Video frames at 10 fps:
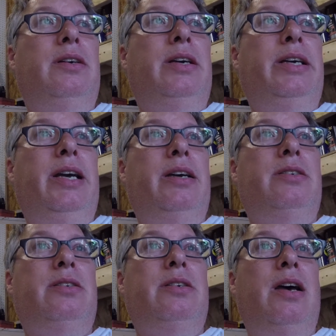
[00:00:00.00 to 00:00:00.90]
I
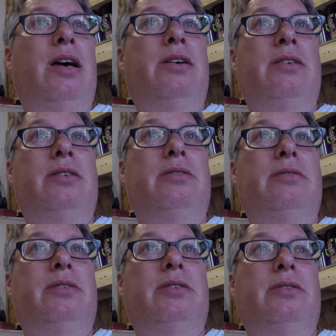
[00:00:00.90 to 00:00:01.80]
guess uh,
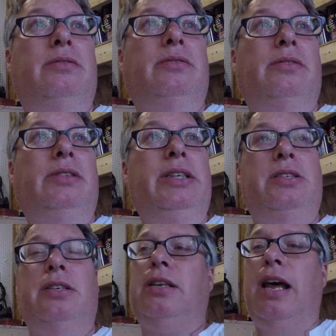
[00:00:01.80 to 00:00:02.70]
at
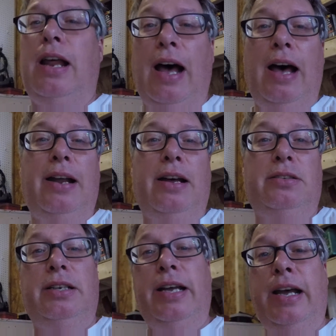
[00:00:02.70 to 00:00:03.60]
least it's not hot out
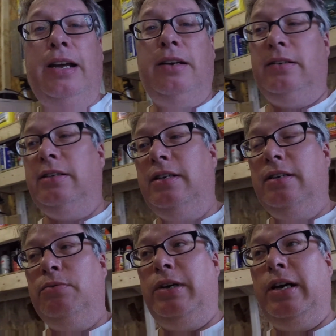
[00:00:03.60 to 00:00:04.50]
today.
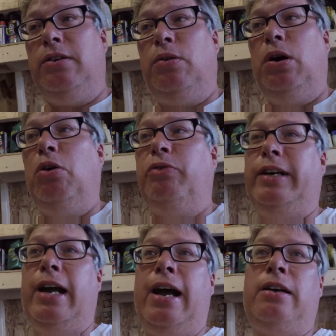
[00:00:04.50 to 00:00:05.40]
We get, we're
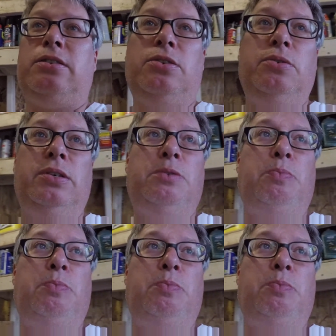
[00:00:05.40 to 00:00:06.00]
overcast, so it's